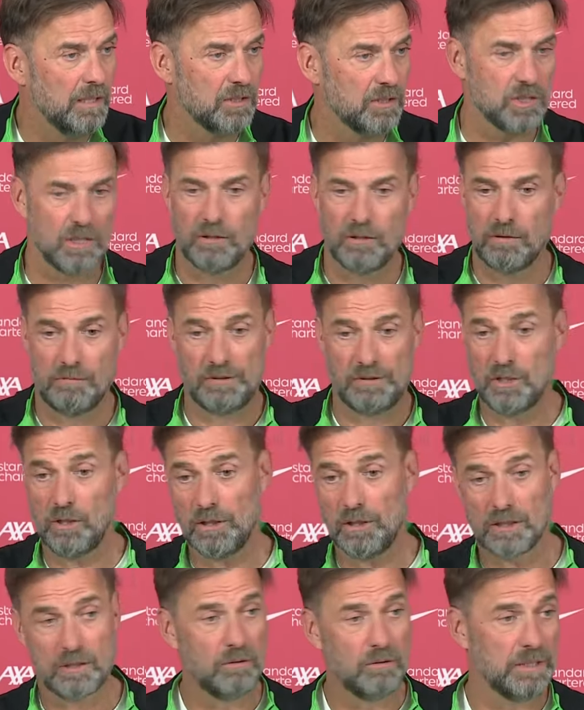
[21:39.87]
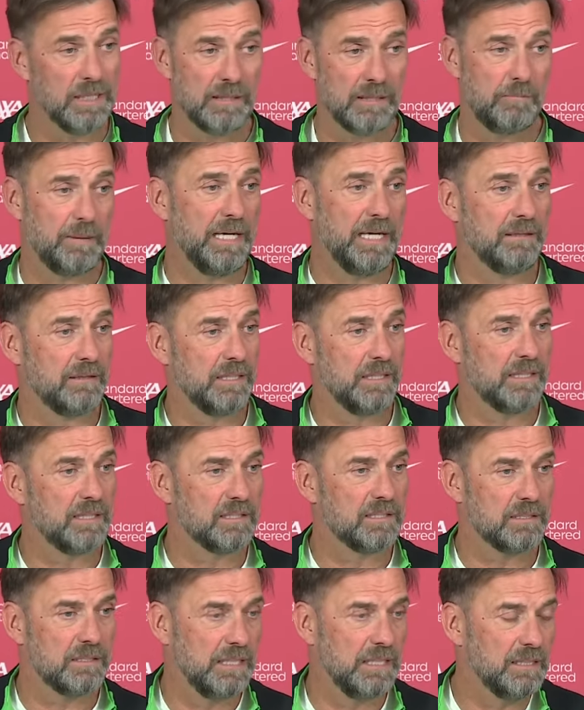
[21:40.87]
So with all the good and the bad
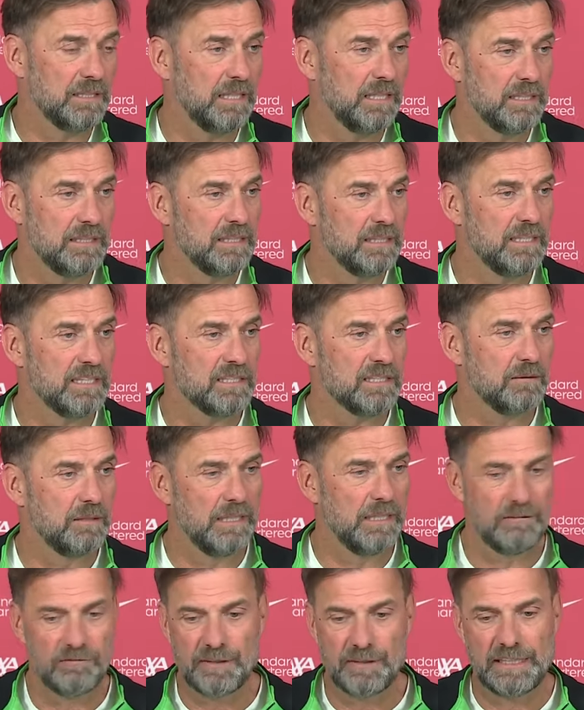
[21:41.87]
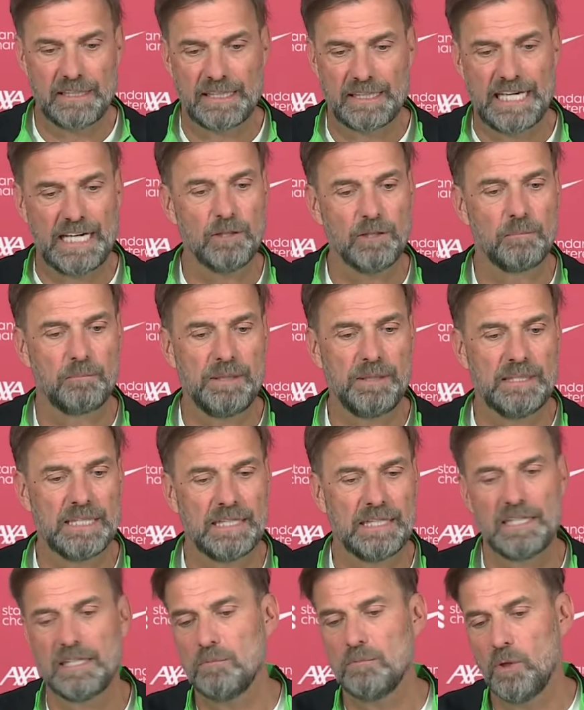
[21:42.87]
things, it is. And if I cannot be
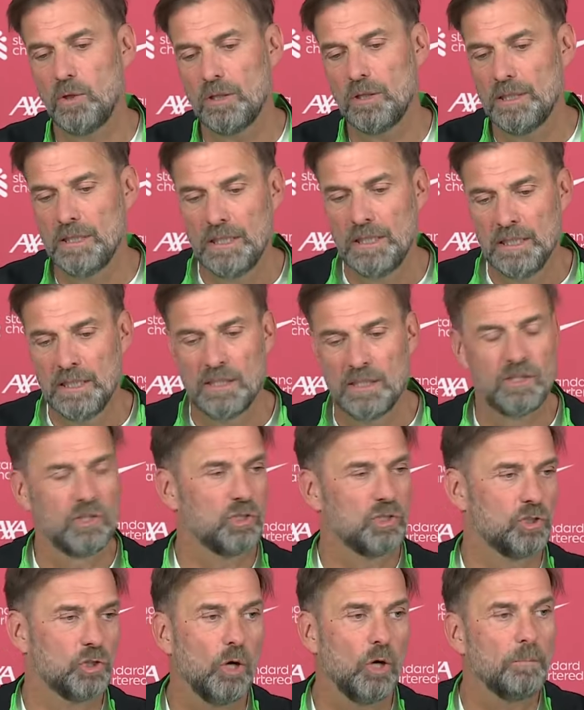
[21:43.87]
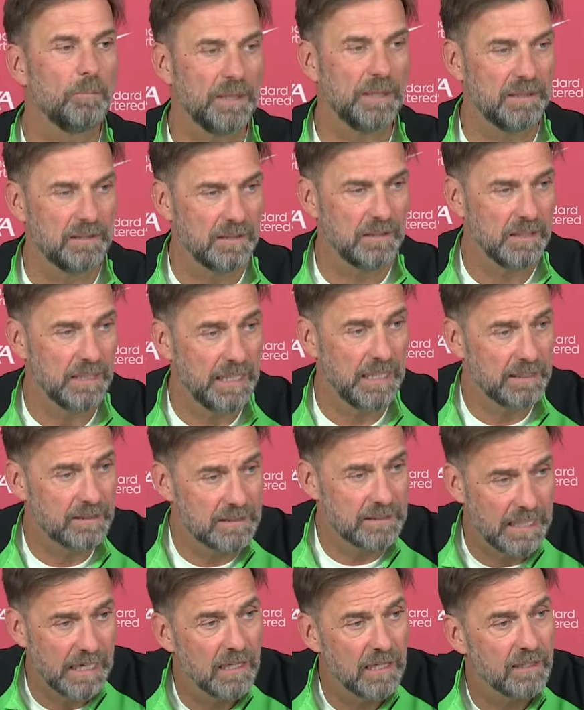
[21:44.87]
that anymore, stop it
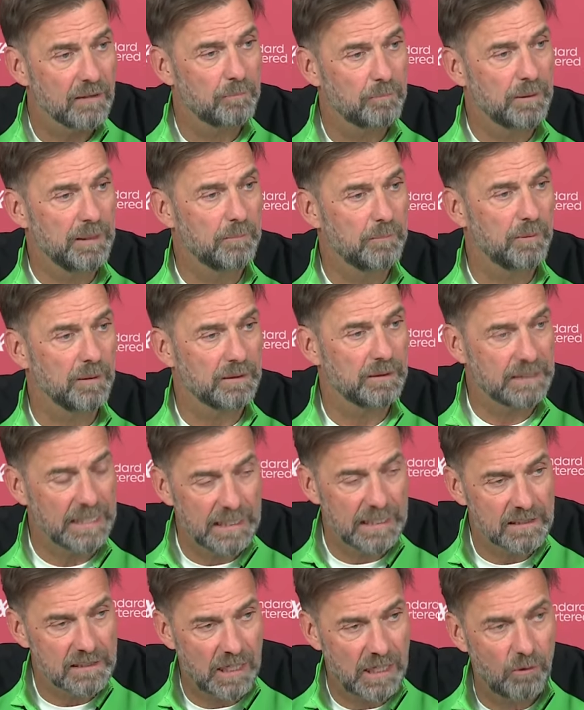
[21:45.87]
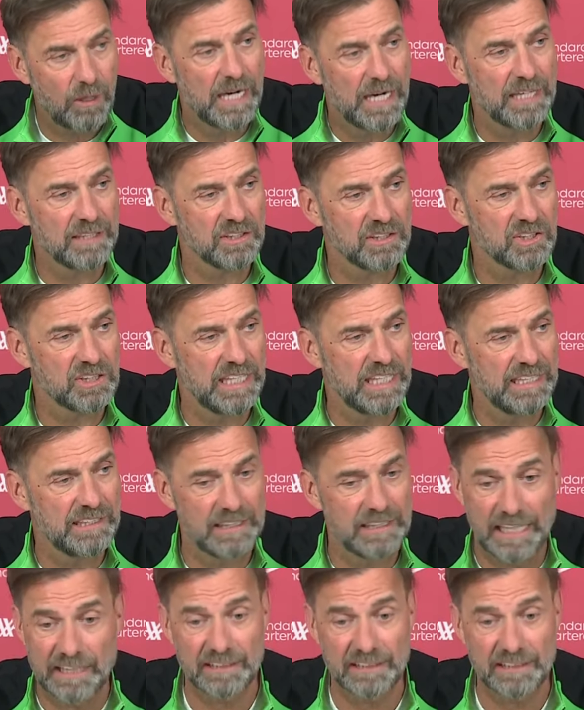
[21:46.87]
and tell the people. That's how I understand it.